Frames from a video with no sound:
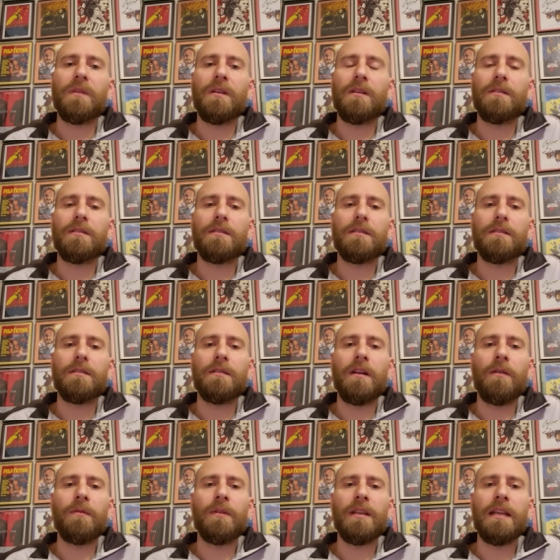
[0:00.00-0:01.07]
there's
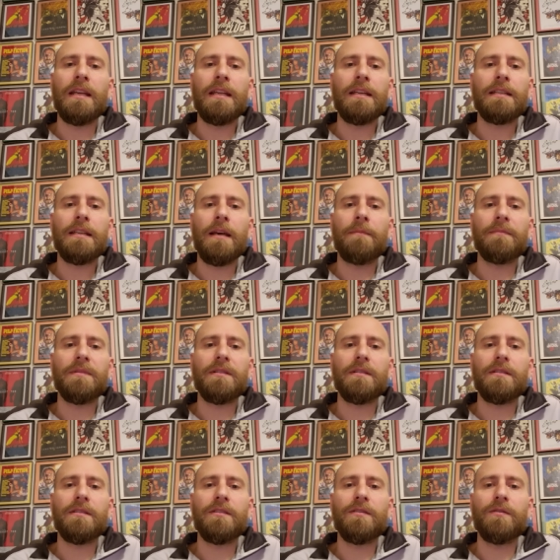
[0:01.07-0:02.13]
not really any attempt
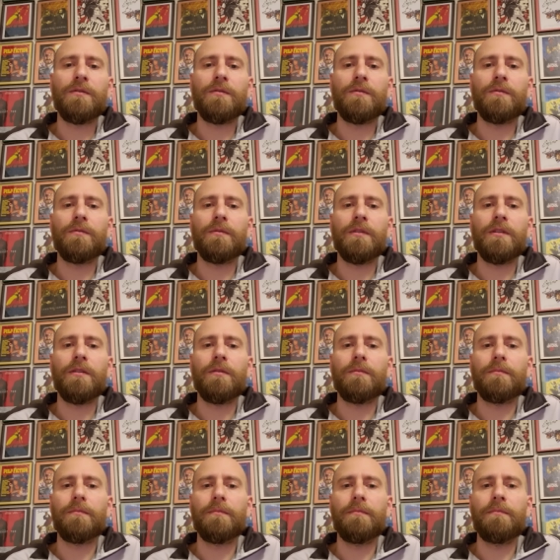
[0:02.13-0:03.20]
to you
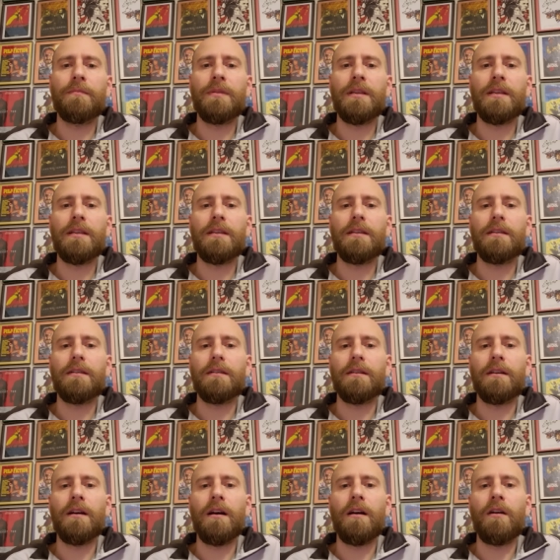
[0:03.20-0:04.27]
know be
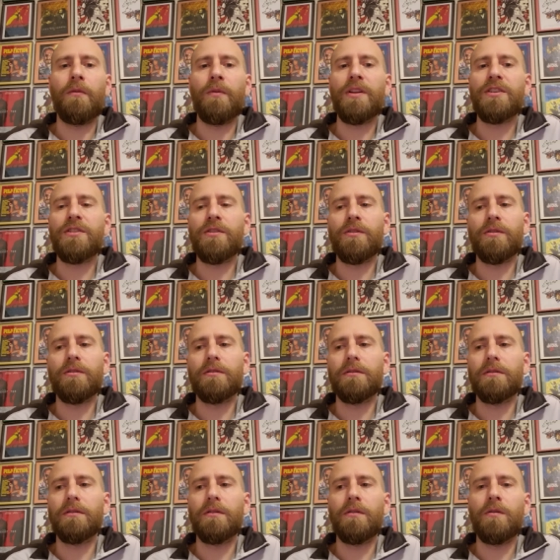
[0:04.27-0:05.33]
uh, original
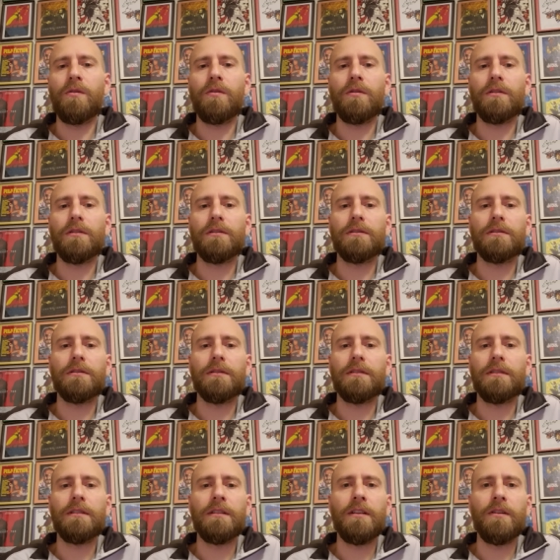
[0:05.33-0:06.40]
or
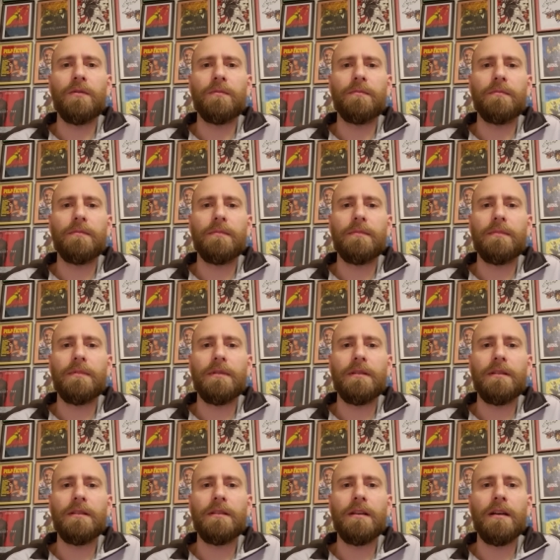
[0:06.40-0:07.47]
you know
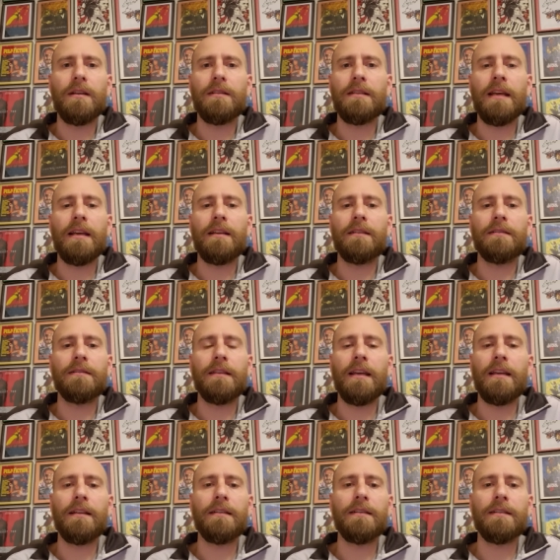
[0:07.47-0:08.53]
uh, take
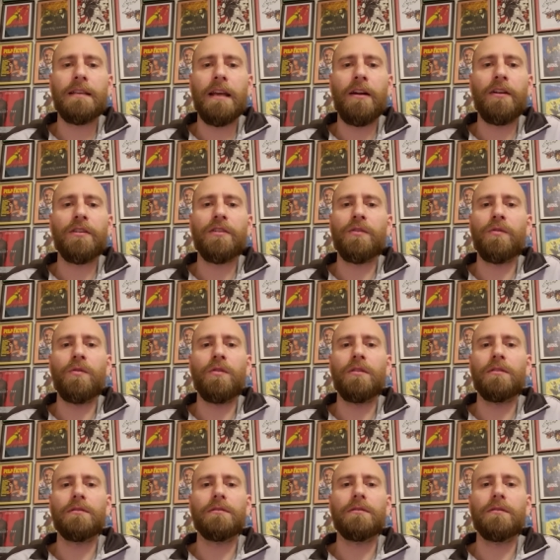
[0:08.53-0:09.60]
take this character
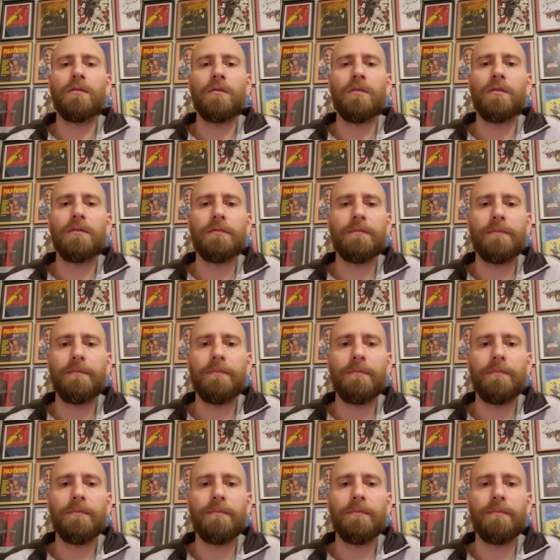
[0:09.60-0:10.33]
or or